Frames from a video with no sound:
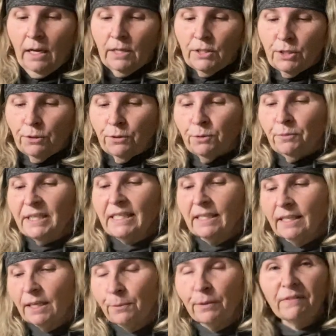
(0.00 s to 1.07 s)
So the reason
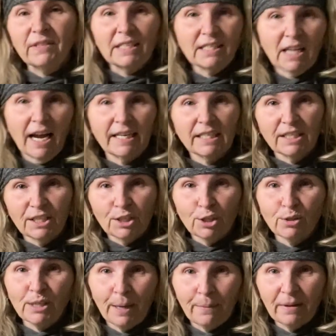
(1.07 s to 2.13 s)
that we've decided to do
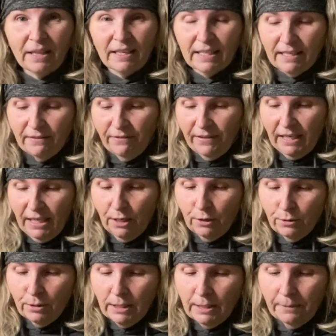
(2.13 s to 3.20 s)
some of these in
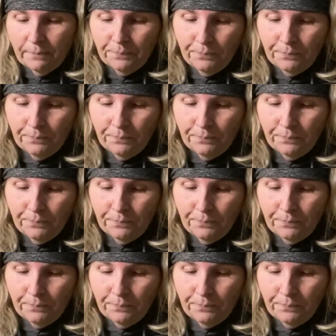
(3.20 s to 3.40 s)
videos